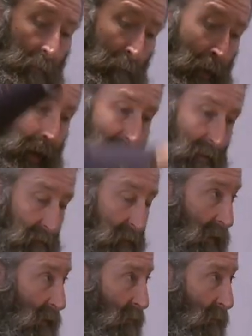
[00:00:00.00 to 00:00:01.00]
the massive
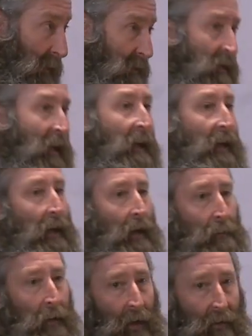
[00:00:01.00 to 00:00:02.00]
decrease. And
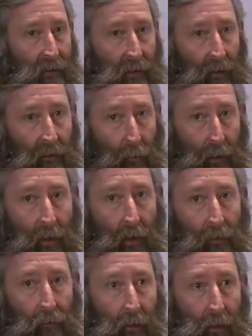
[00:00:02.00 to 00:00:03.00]
I'm now seeing the
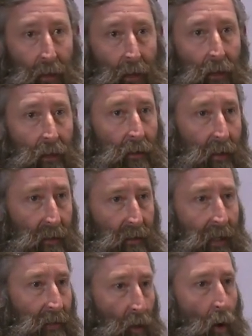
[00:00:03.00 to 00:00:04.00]
recovery. This
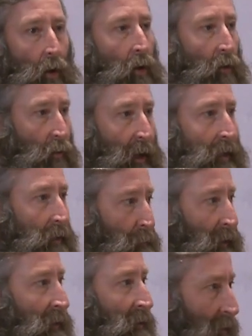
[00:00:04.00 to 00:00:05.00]
has already
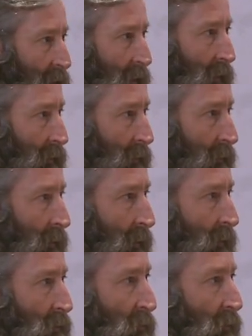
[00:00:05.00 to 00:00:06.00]
been done.
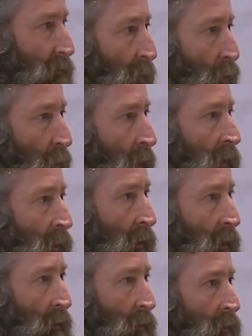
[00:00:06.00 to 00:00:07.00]
So if you want to
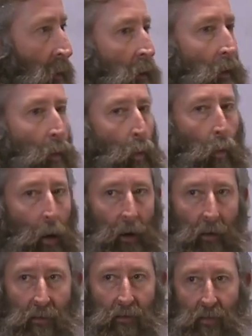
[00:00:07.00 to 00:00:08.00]
know
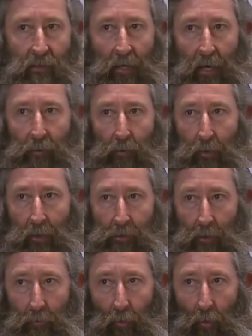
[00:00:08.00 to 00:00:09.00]
where is the
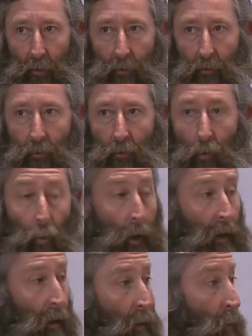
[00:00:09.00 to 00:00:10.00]
saturation point?
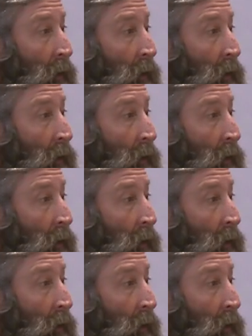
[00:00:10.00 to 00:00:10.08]
Where are